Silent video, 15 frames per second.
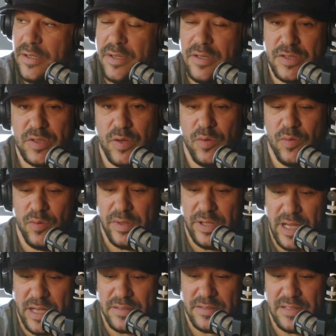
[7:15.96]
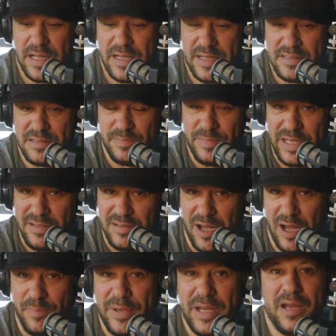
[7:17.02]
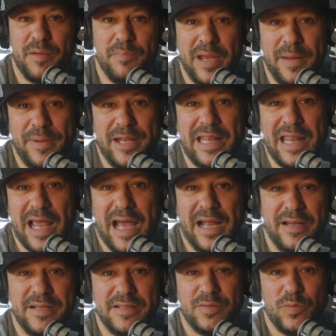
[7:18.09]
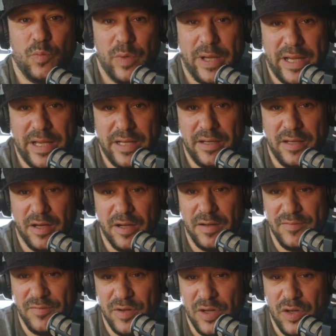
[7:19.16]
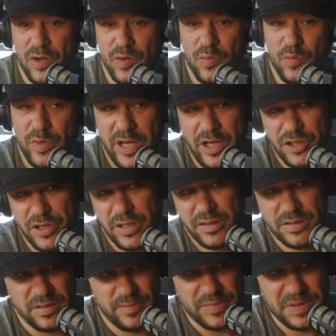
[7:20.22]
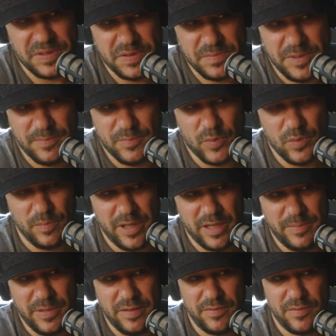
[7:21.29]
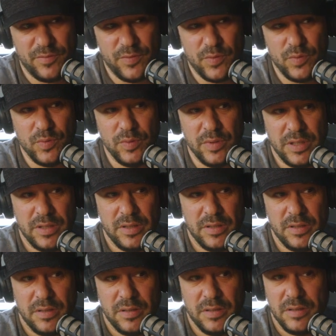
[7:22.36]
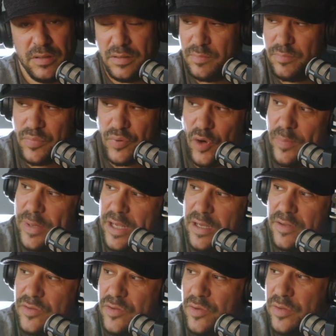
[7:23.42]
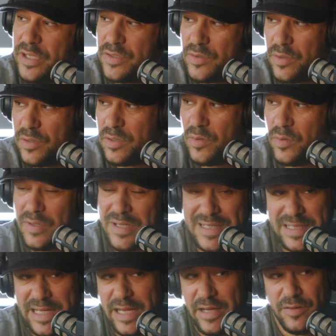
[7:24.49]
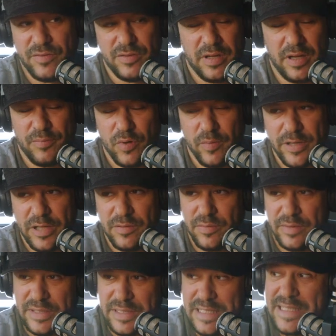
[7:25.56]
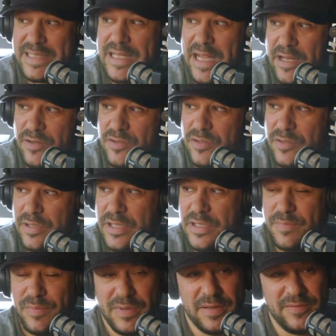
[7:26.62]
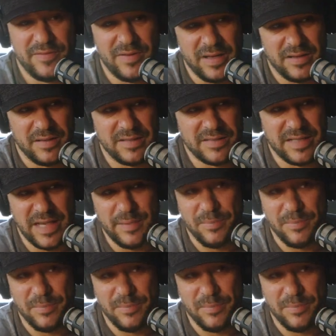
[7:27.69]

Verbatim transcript: So yes, that is a big topic. Maybe that is a way of reaching some of these people. Maybe through probate attorneys or or estate att- not probate attorneys estate attorneys uh, uh, estate